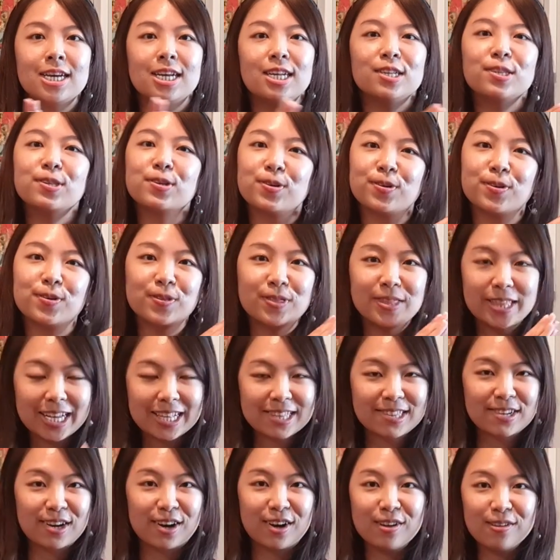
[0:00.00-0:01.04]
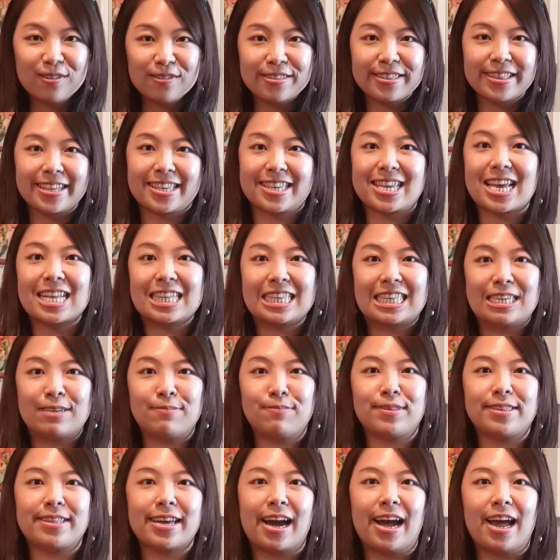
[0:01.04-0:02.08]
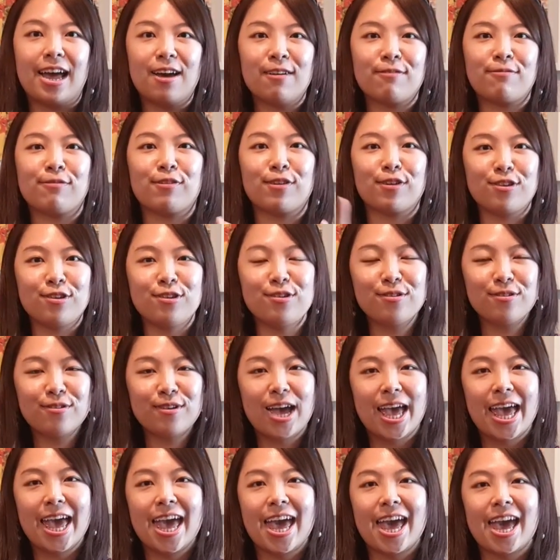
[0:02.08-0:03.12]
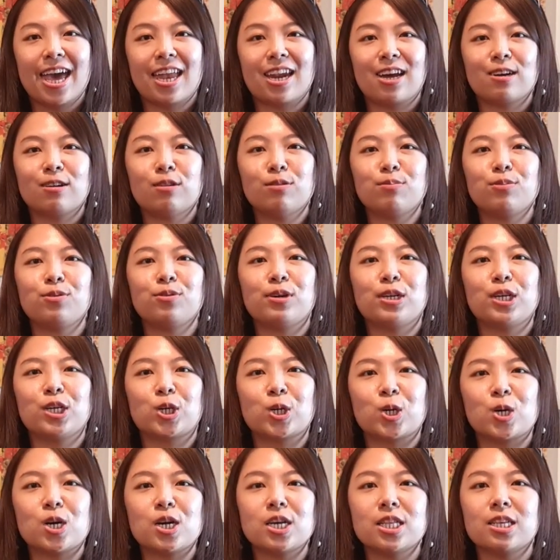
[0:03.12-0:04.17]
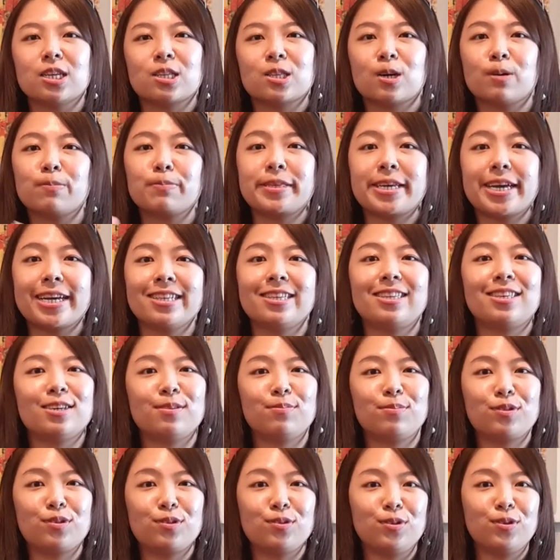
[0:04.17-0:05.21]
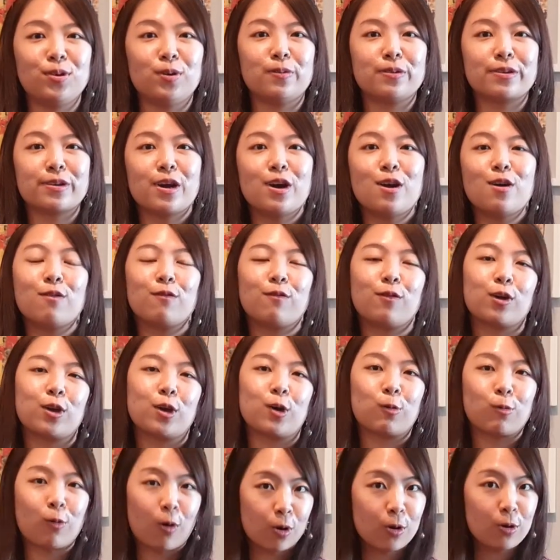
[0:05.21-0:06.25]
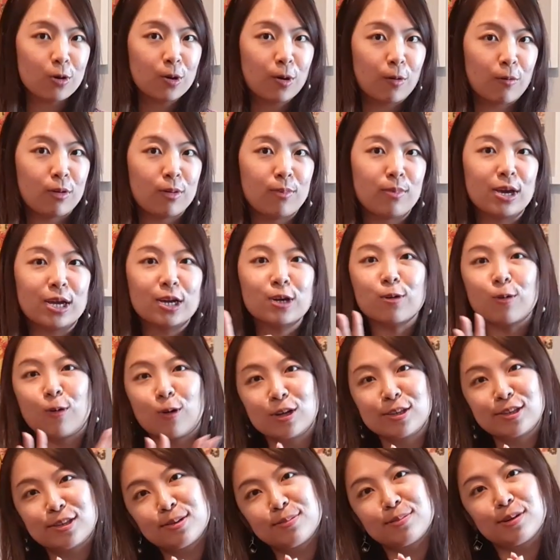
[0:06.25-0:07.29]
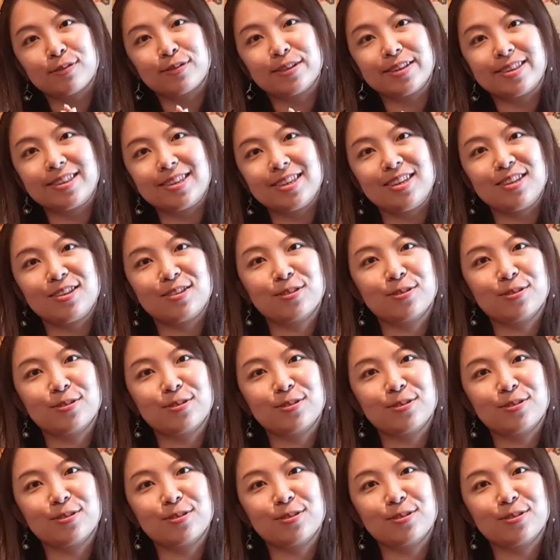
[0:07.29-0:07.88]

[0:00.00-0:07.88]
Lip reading: So that's all, the 10 tips that I have for you, and I hope you enjoyed the top 10 tips to note for your Royal Caribbean Quantum of the Seas